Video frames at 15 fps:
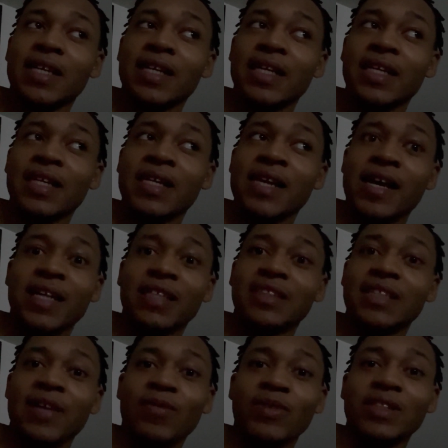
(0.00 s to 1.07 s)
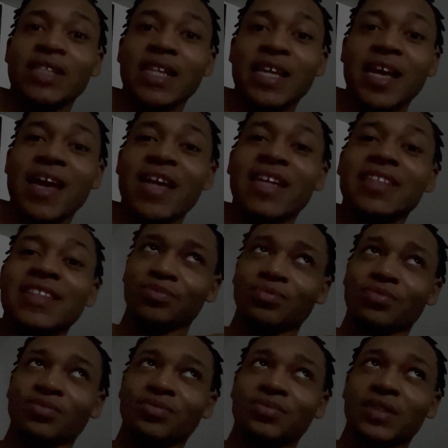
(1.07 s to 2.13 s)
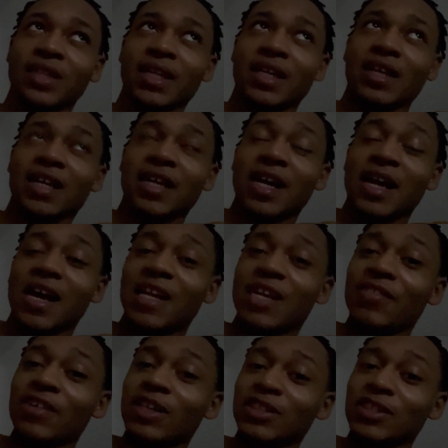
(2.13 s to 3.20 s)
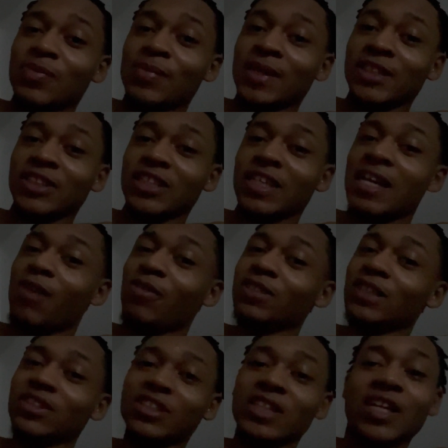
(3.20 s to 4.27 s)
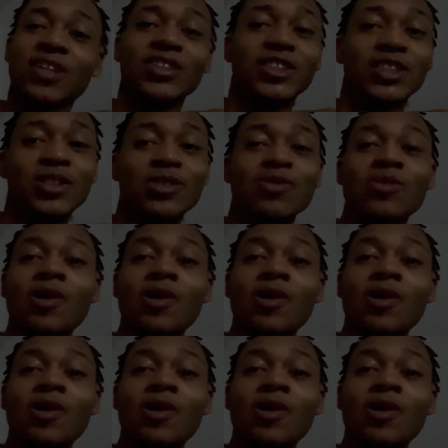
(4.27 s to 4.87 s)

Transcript: yes, that was not the case. I love y'all so much and I will talk to y'all soon.